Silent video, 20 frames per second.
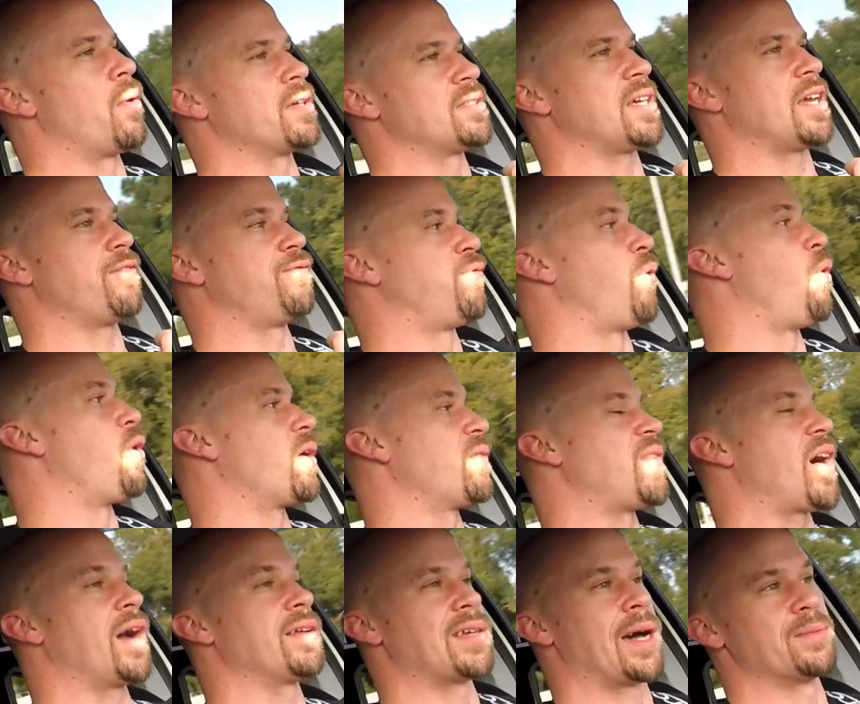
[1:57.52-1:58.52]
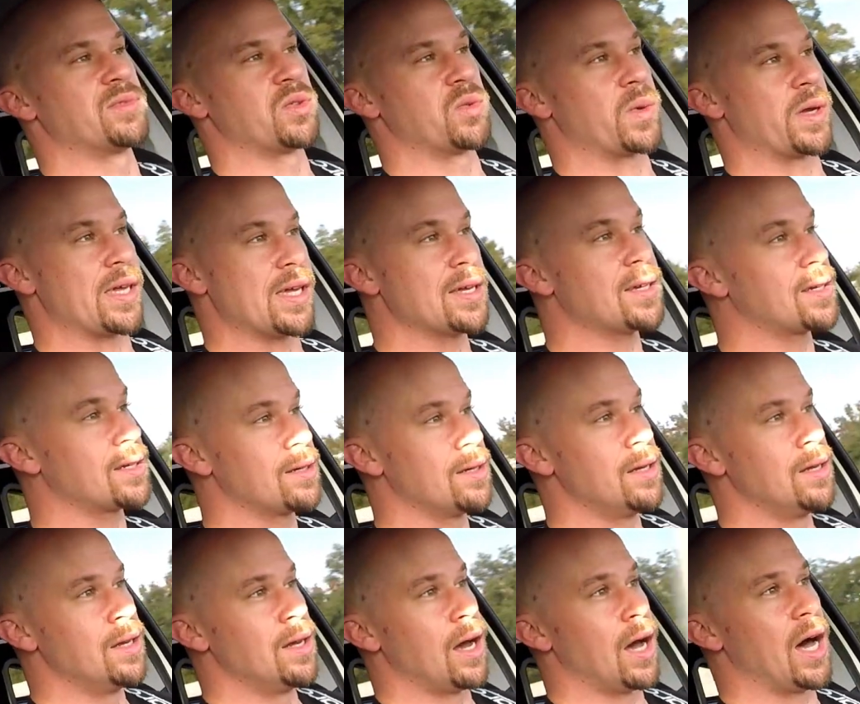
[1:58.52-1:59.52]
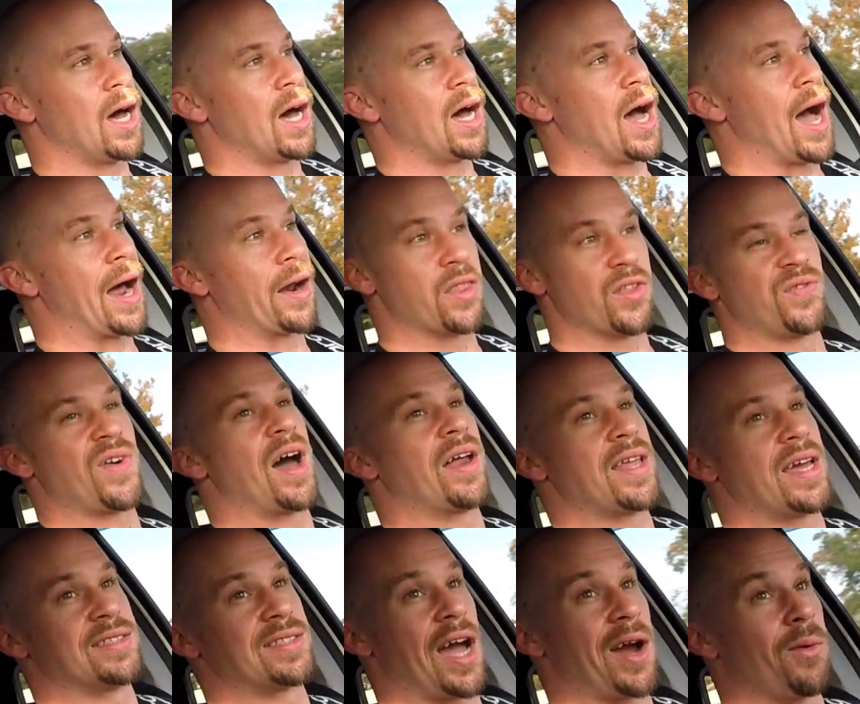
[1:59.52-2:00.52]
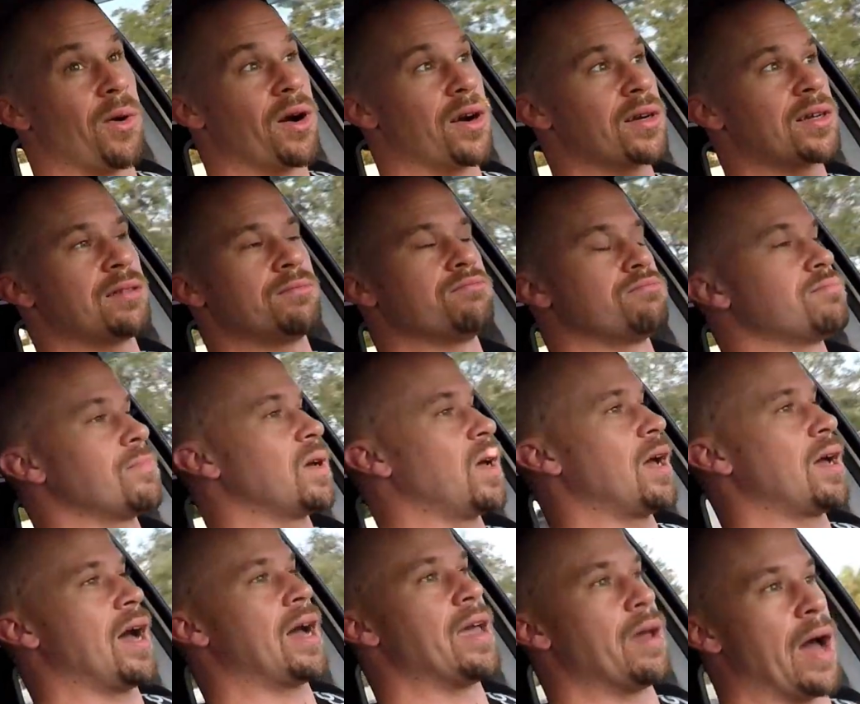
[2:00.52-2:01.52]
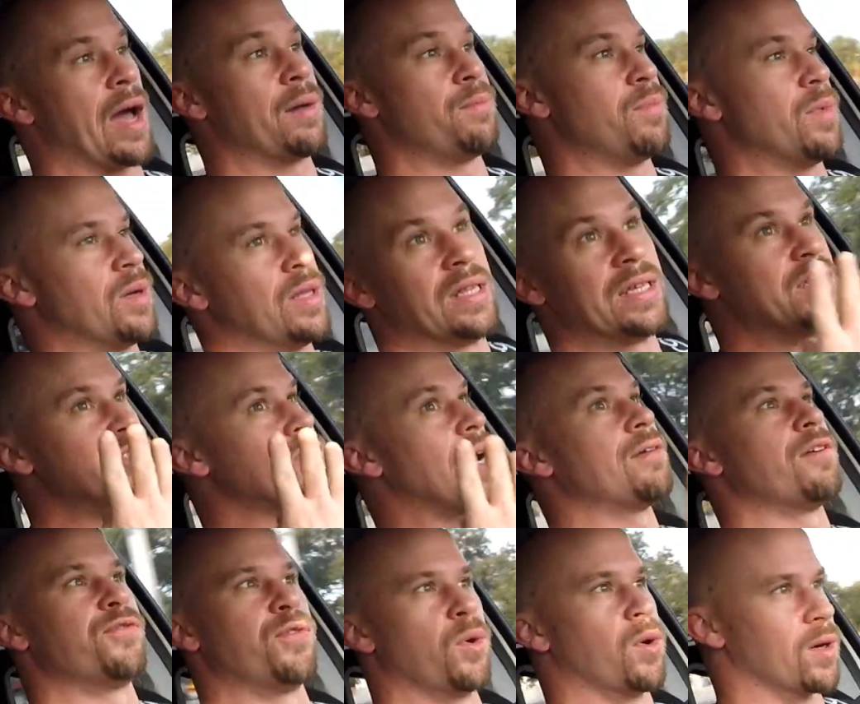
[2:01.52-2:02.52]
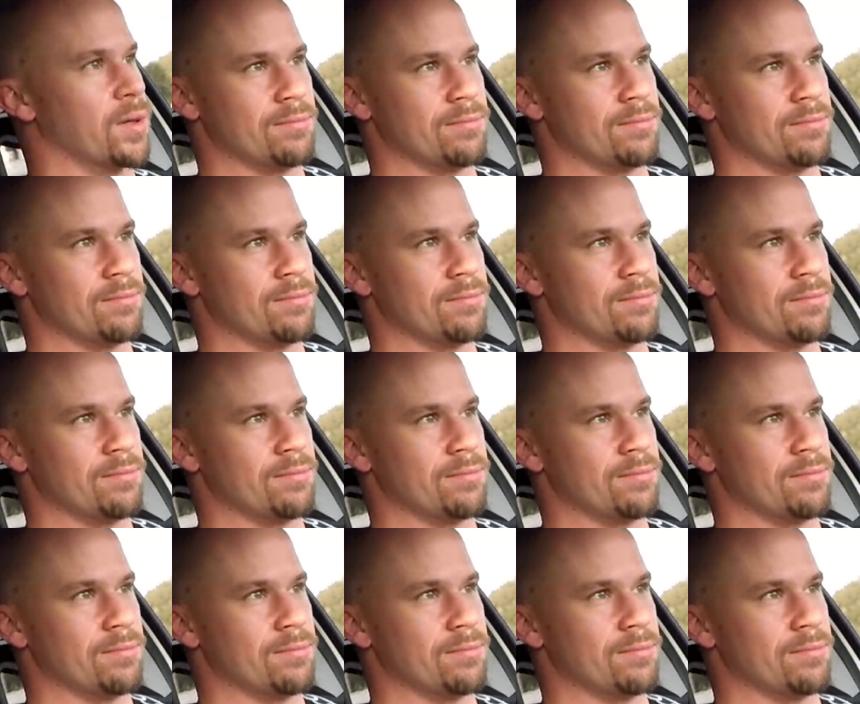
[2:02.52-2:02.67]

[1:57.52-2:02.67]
want to say 4 or 5 times a week. Out of the 5 days I work, I at least drive it 4.